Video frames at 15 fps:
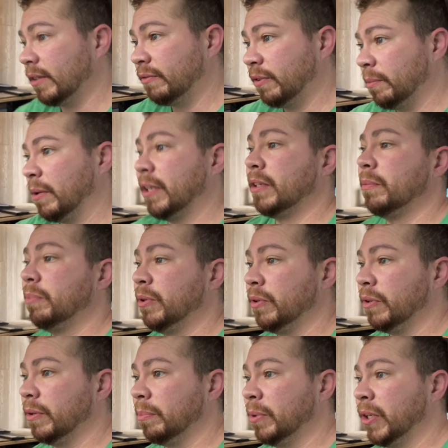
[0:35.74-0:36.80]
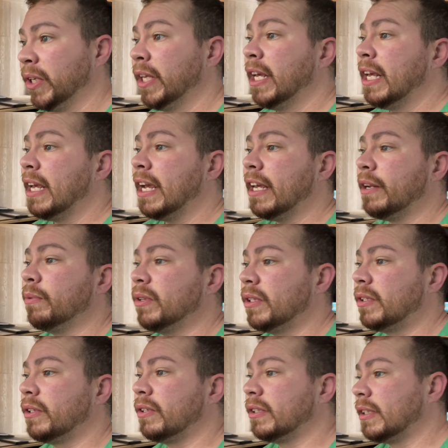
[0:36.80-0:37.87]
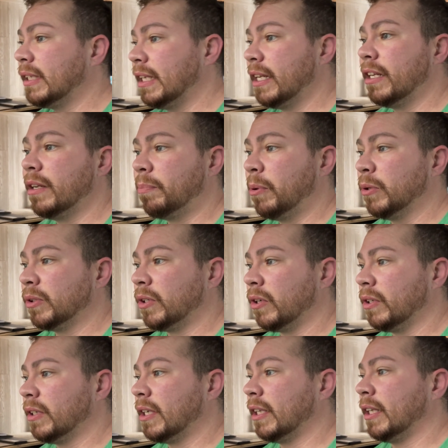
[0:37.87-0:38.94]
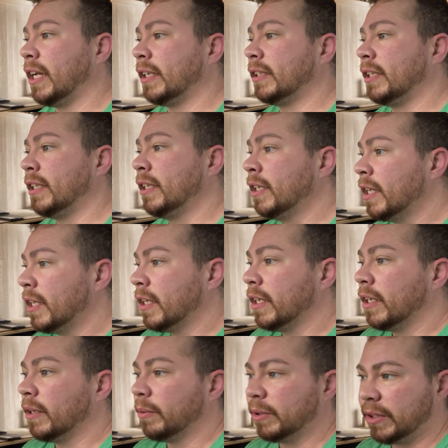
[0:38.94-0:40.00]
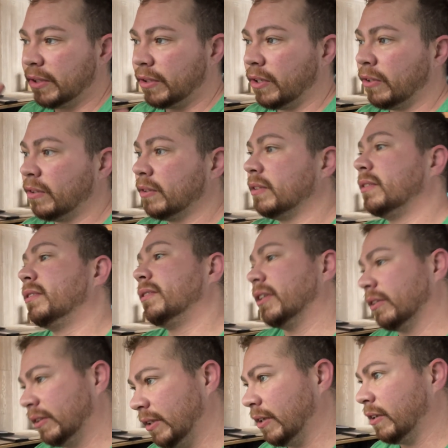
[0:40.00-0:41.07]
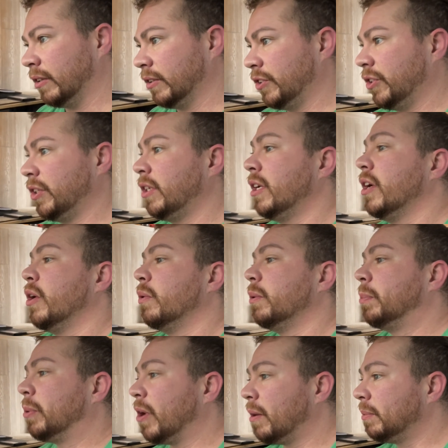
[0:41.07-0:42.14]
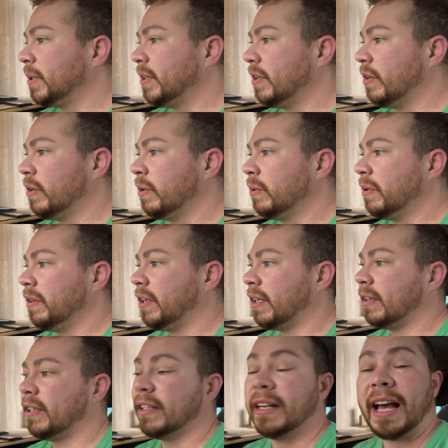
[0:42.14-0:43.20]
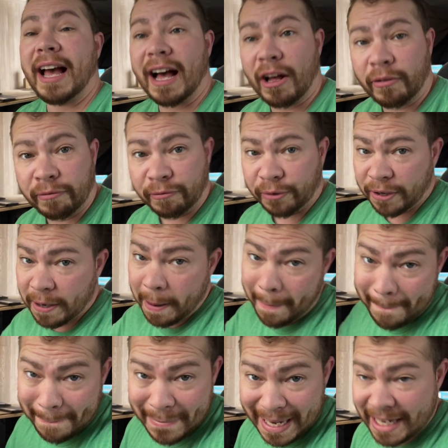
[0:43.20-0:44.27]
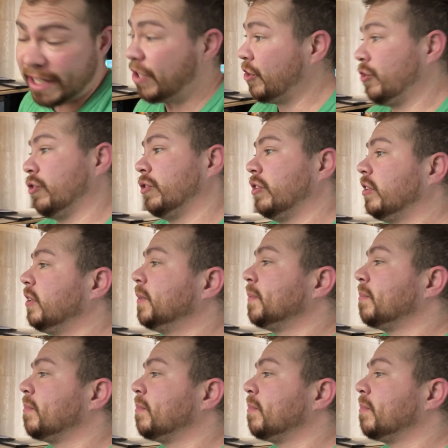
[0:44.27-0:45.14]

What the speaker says: from my computer, but anyone seriously into postcard collecting, which is called deltiology, would probably know that the Alfred Mainzer